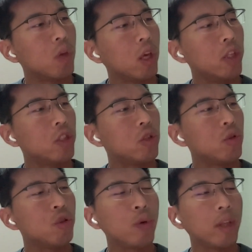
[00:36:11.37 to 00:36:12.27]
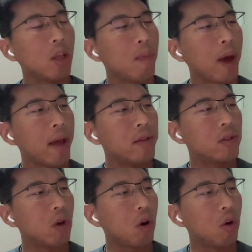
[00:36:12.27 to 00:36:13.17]
it usually
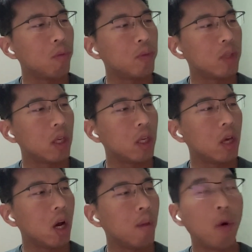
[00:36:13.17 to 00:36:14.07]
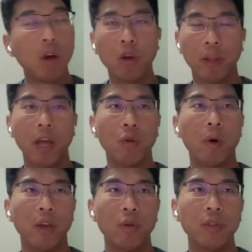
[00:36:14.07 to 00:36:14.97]
depends on the model that
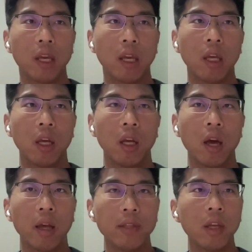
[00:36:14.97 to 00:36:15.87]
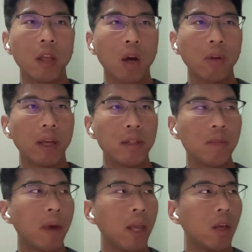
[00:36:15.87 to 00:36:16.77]
you are using. I think
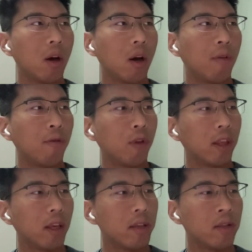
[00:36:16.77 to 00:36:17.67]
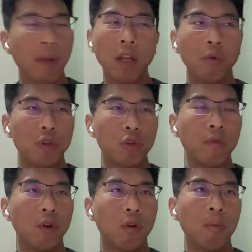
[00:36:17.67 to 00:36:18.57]
nowadays, many for the semantic
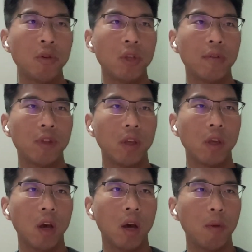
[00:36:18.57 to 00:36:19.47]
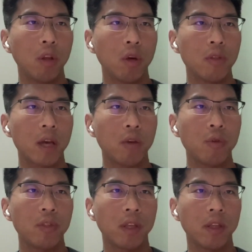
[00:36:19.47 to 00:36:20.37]
retrieval, most of the models are
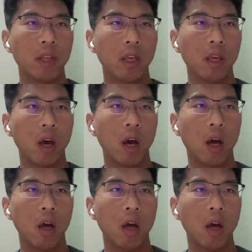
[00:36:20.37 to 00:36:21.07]
using the